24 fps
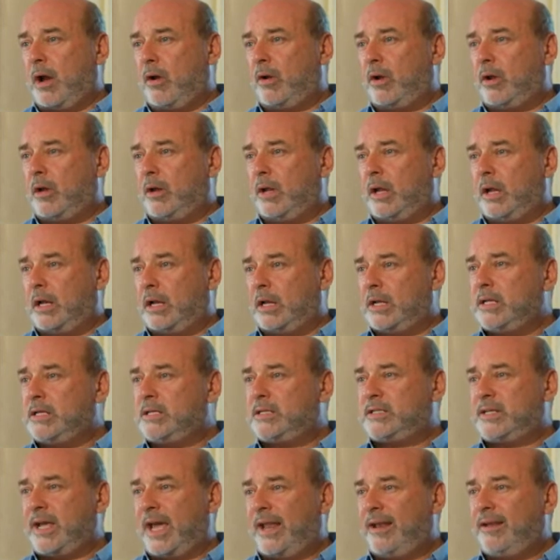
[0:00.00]
out at
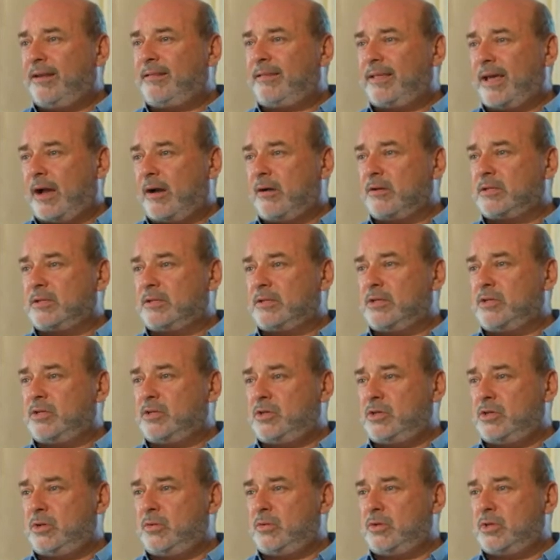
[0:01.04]
least 10,000
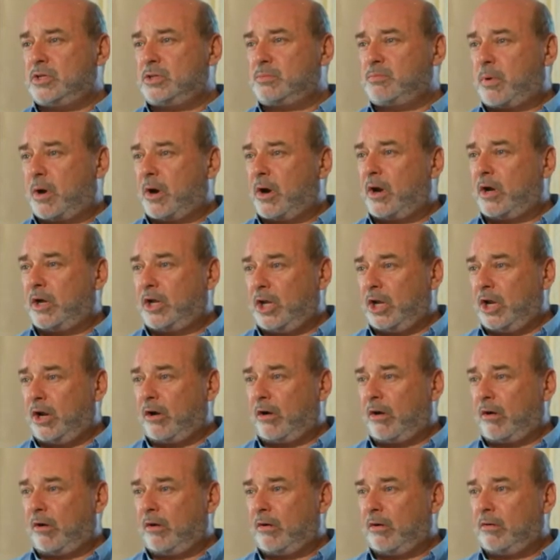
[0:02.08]
students per
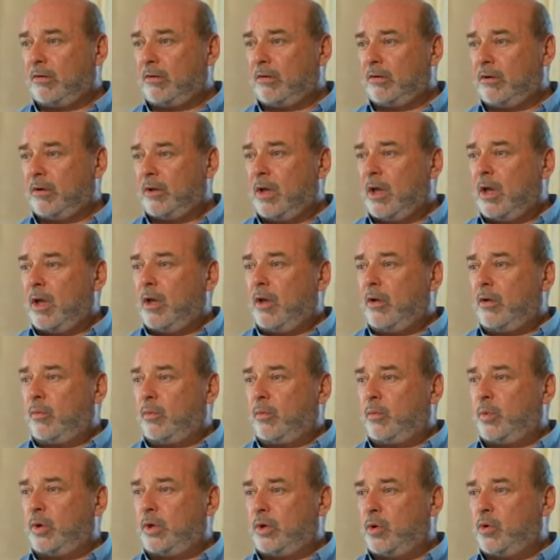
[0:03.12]
year
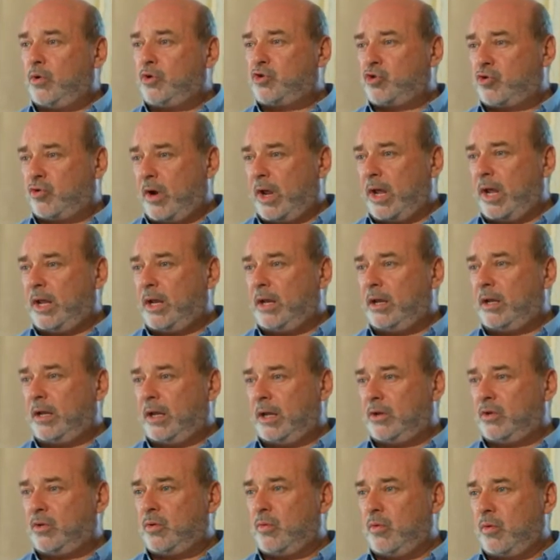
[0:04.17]
who trained
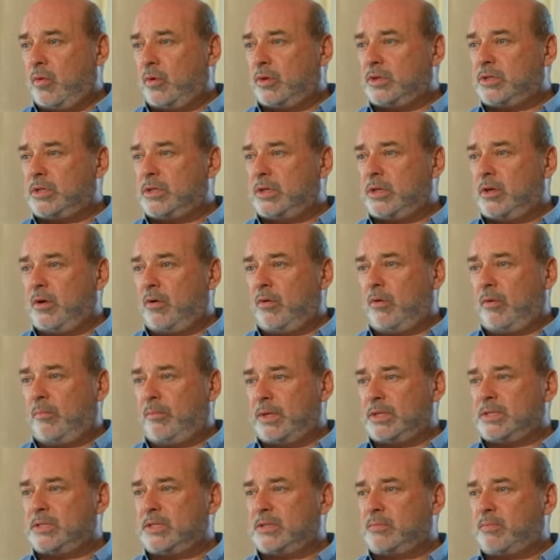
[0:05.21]
towards the whole
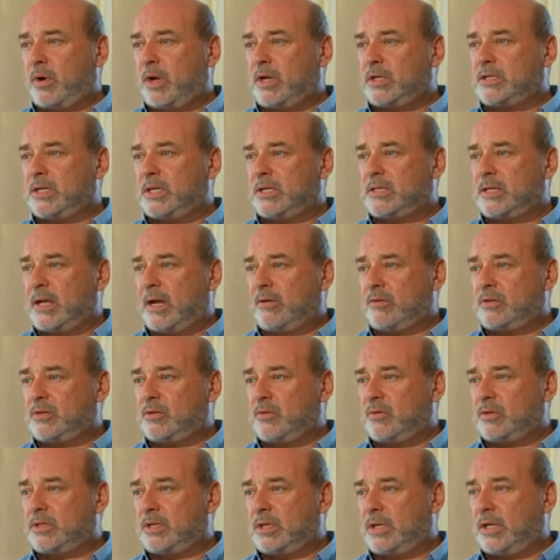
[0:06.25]
business process
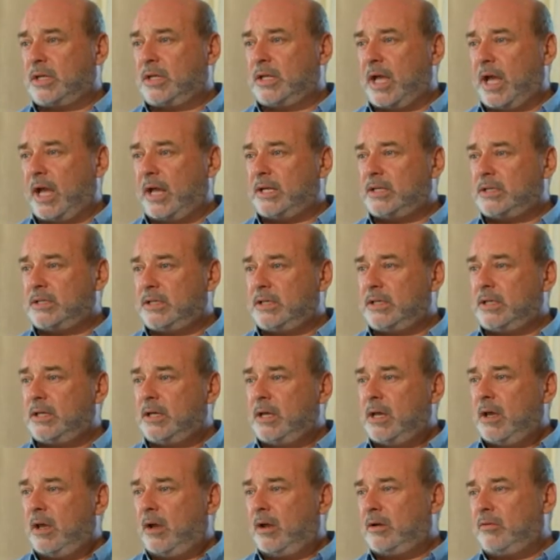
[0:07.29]
outsourcing and the IT,
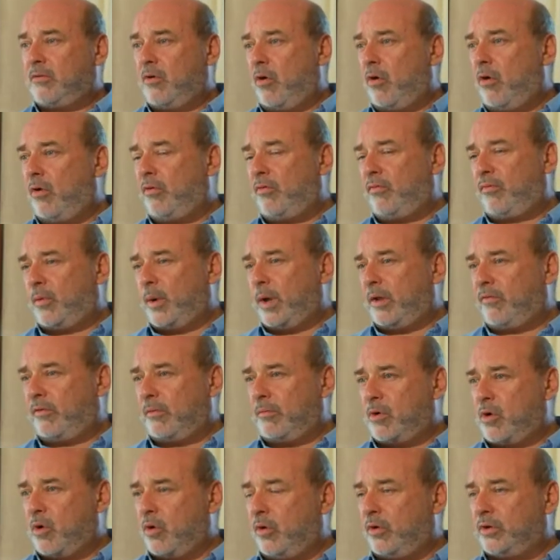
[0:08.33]
all the way
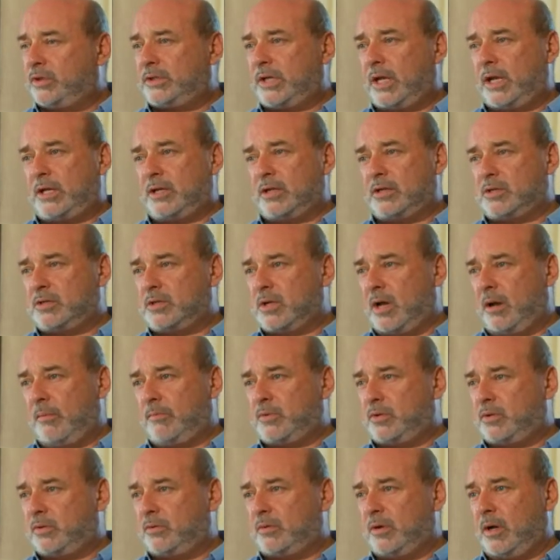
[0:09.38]
from call centers
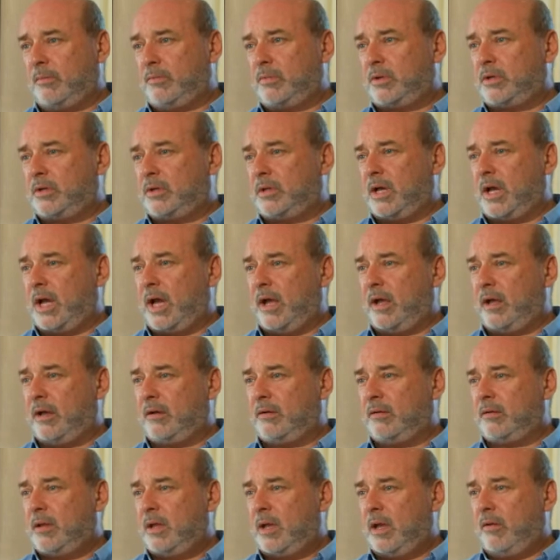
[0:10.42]
up to the
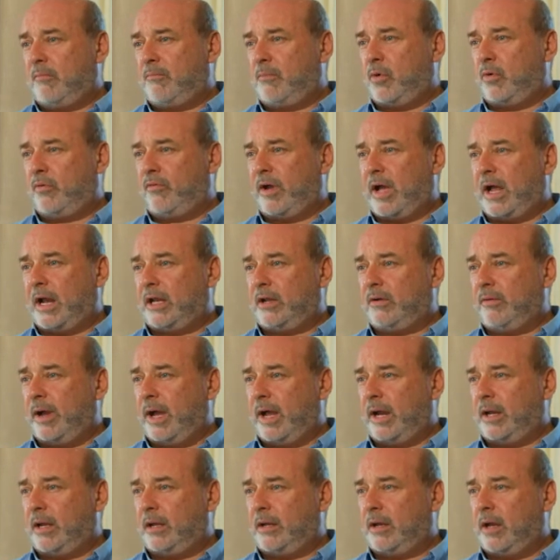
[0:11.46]
higher, more
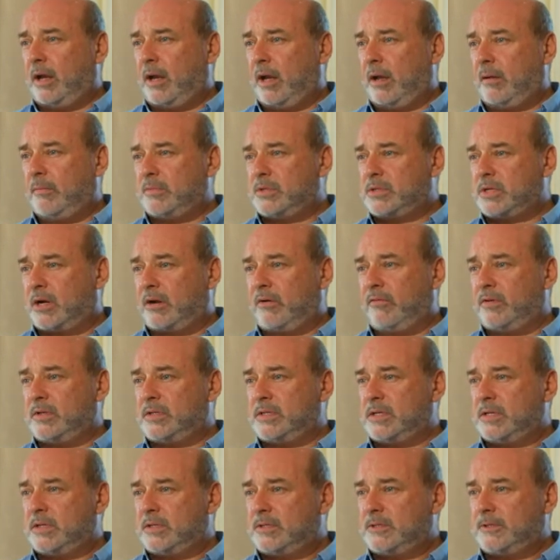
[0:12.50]
value-added
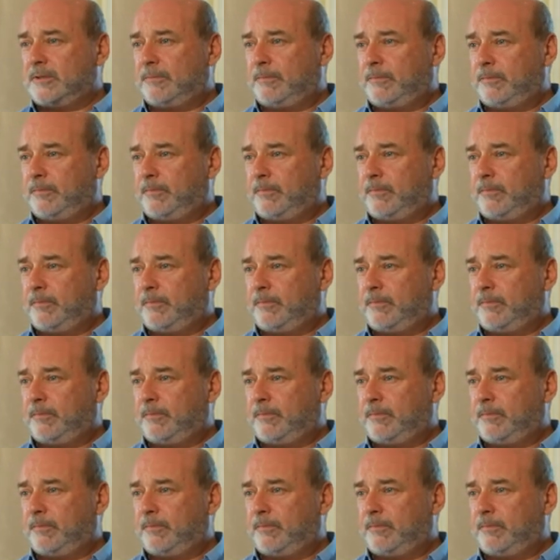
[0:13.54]
services.